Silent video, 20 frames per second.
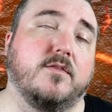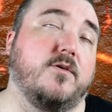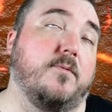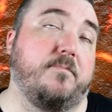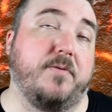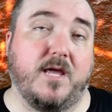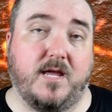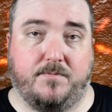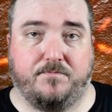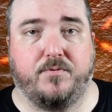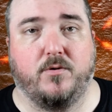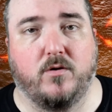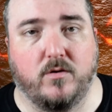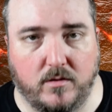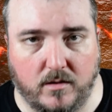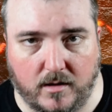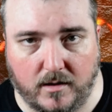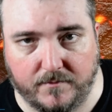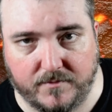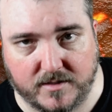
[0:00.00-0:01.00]
the
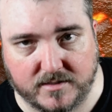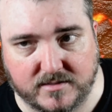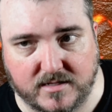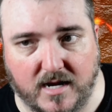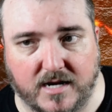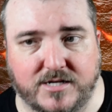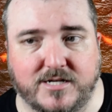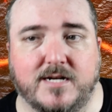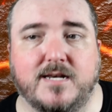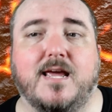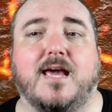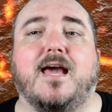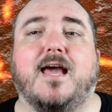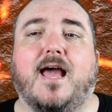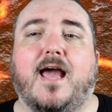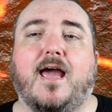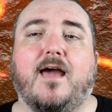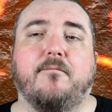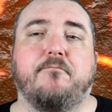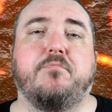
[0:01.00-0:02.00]
people of this nation
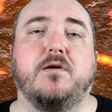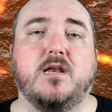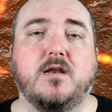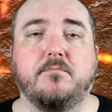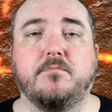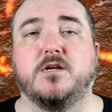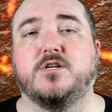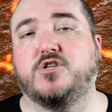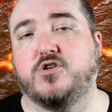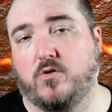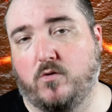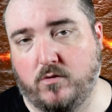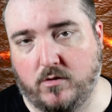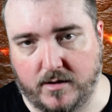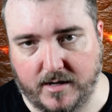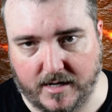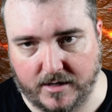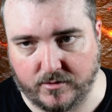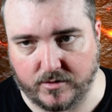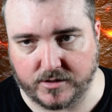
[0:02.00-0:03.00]
have been a
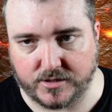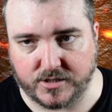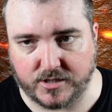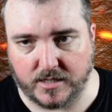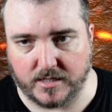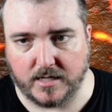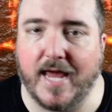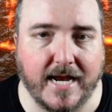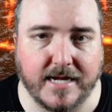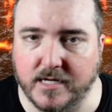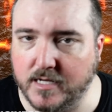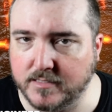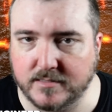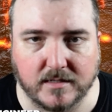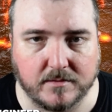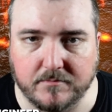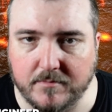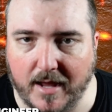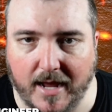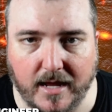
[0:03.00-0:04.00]
majority christian that
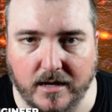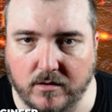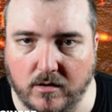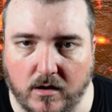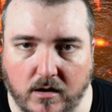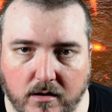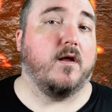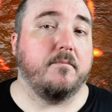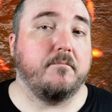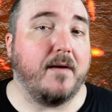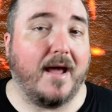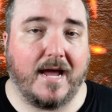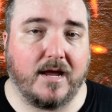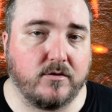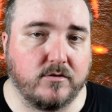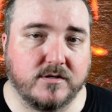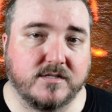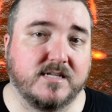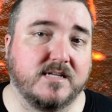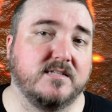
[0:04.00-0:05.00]
doesn't matter what
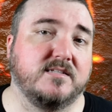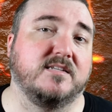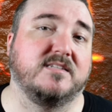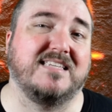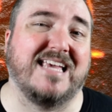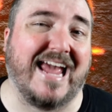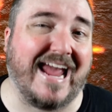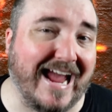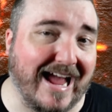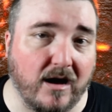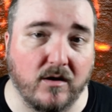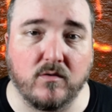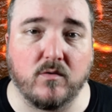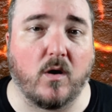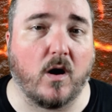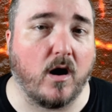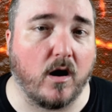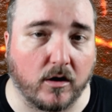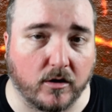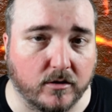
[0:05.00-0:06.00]
matters is is
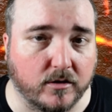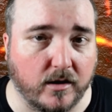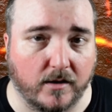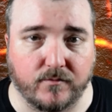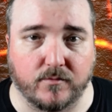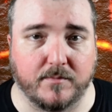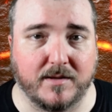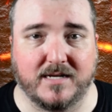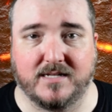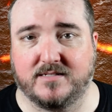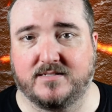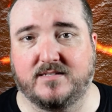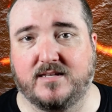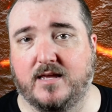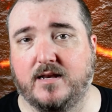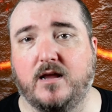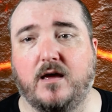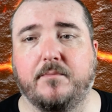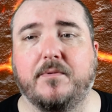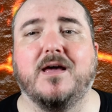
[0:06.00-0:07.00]
how our government is
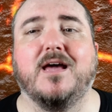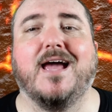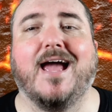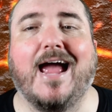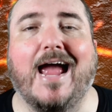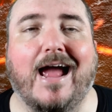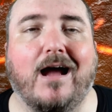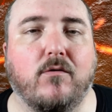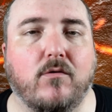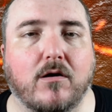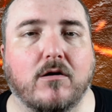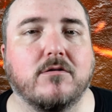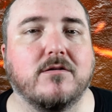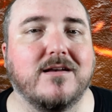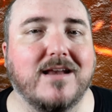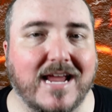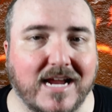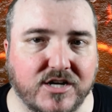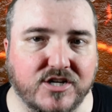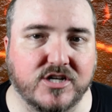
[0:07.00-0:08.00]
set up how our
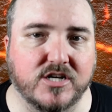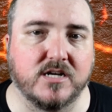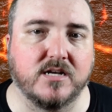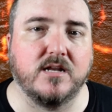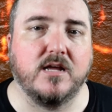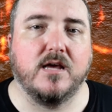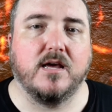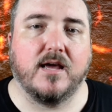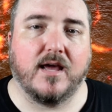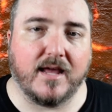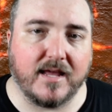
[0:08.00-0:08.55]
nation